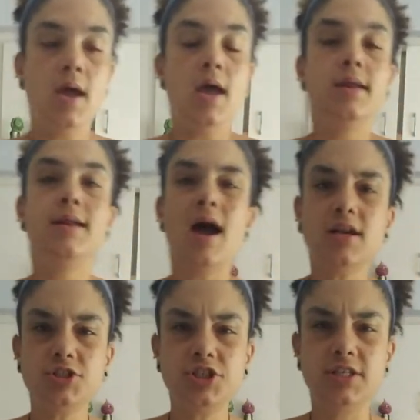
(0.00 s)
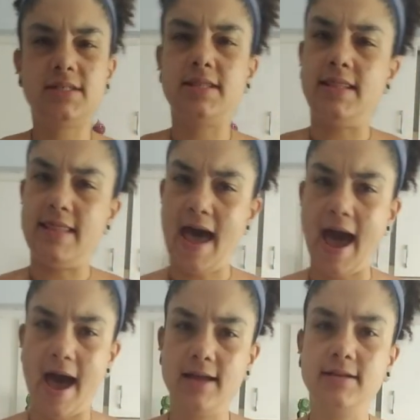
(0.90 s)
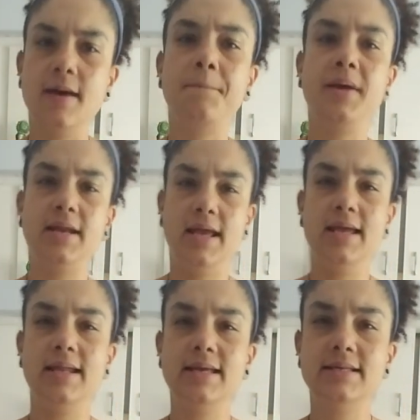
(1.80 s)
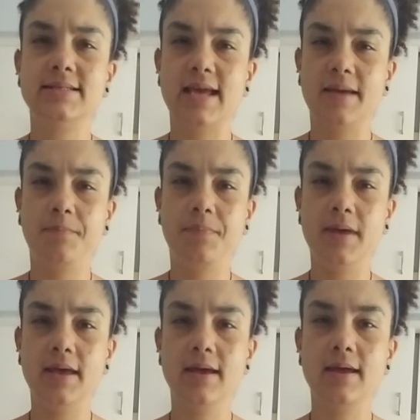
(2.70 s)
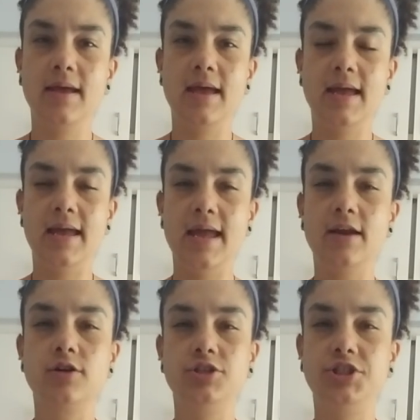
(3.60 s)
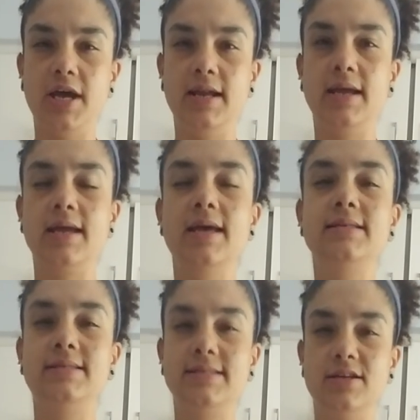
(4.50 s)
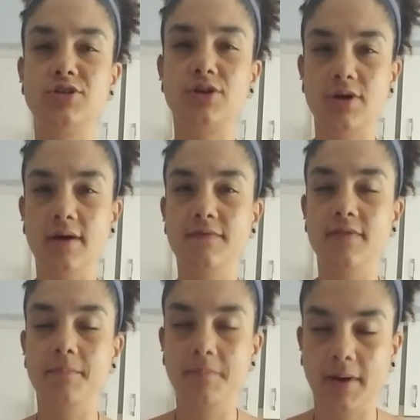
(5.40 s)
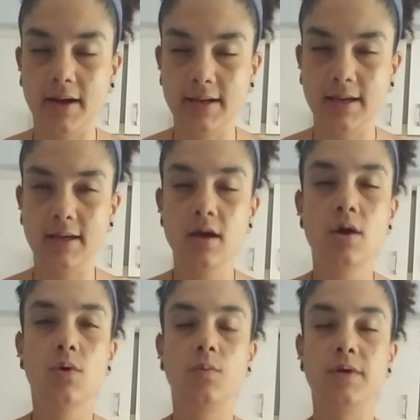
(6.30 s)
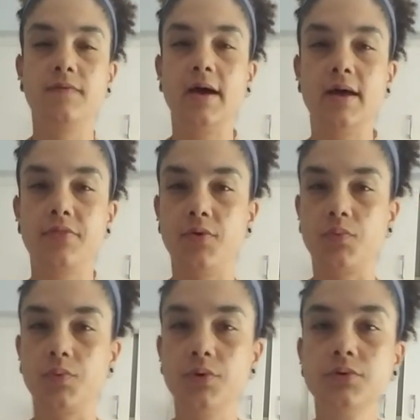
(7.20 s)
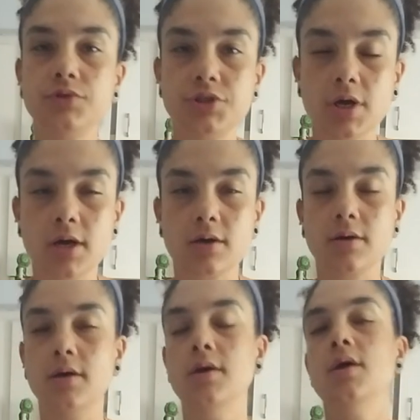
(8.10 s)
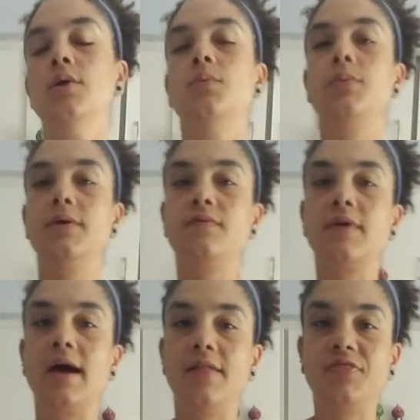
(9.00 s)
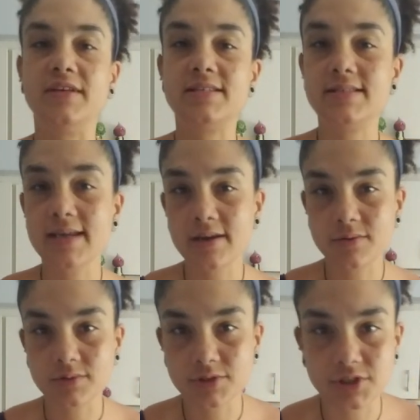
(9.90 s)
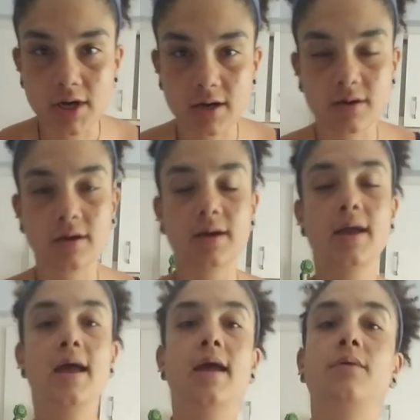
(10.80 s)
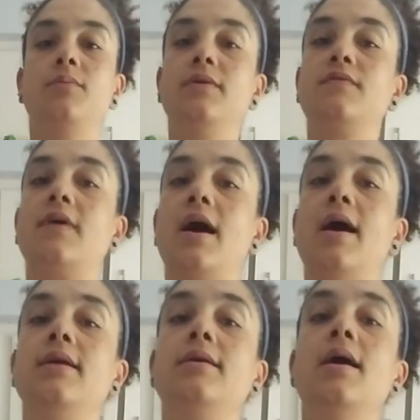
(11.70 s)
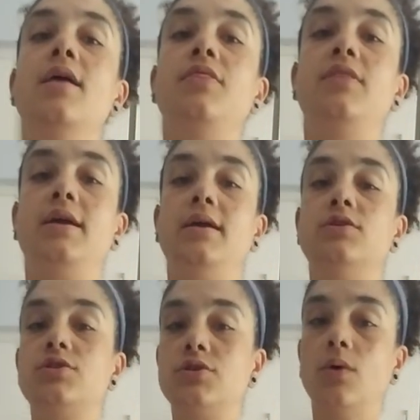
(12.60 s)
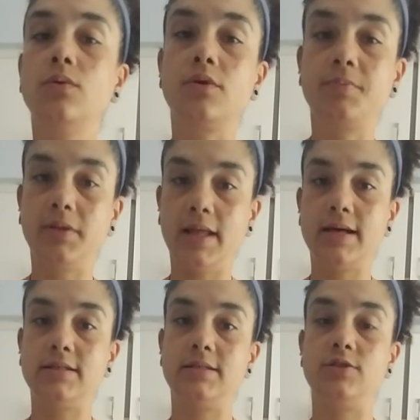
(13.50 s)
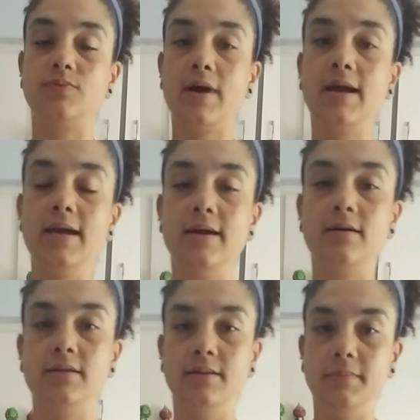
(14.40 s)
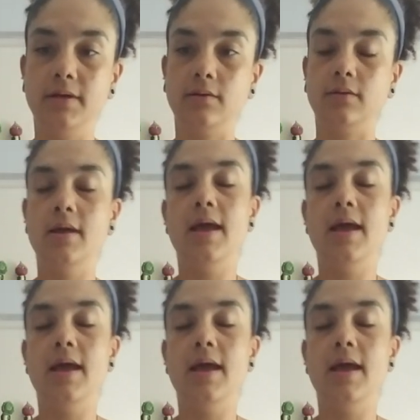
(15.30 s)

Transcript: not just that, but it is a big energetic center of the body. We've got the root chakra, we've got the sacral chakra, and we've got the solar plexus right here in the middle.